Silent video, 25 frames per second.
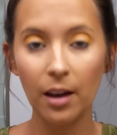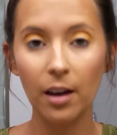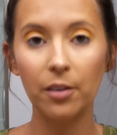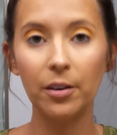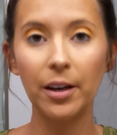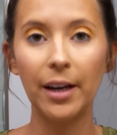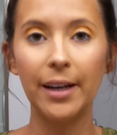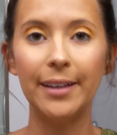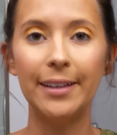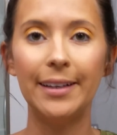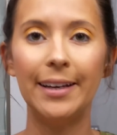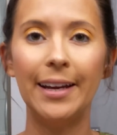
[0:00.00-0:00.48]

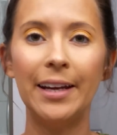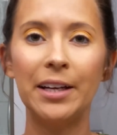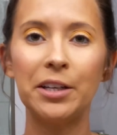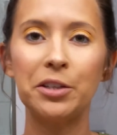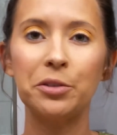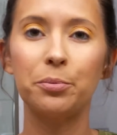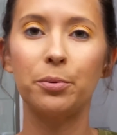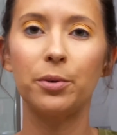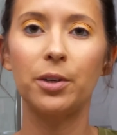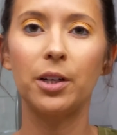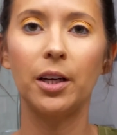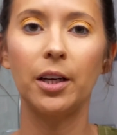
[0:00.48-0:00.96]
Okay,
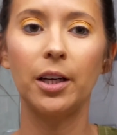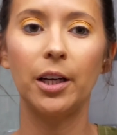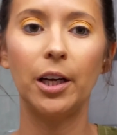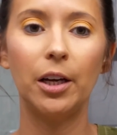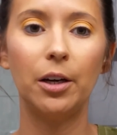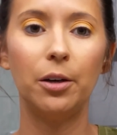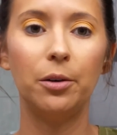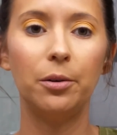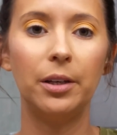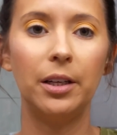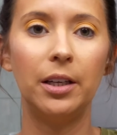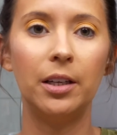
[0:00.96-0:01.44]
next we're gonna
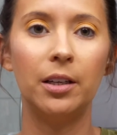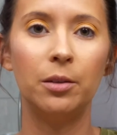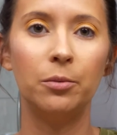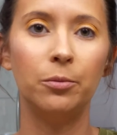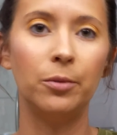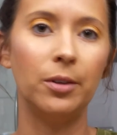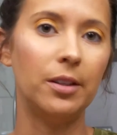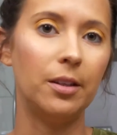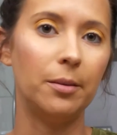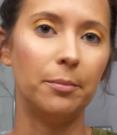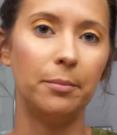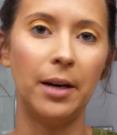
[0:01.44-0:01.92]
go
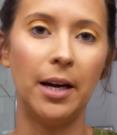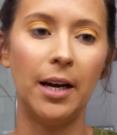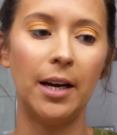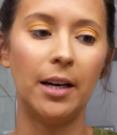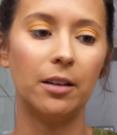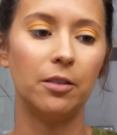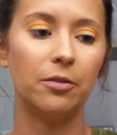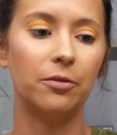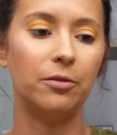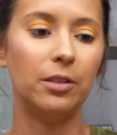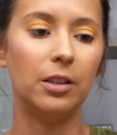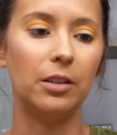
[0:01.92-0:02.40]
in with a
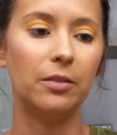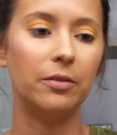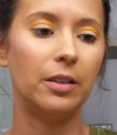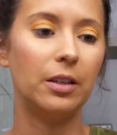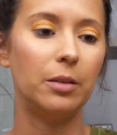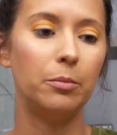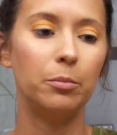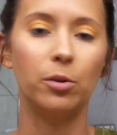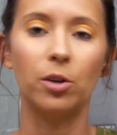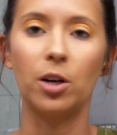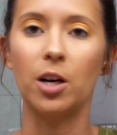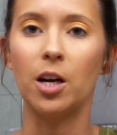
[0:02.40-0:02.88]
MAC
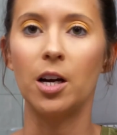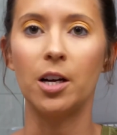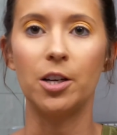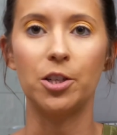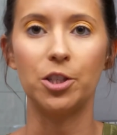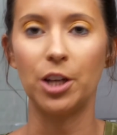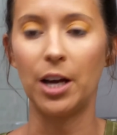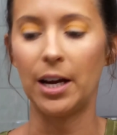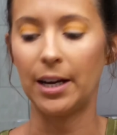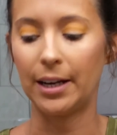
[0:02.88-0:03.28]
Fluffy brush.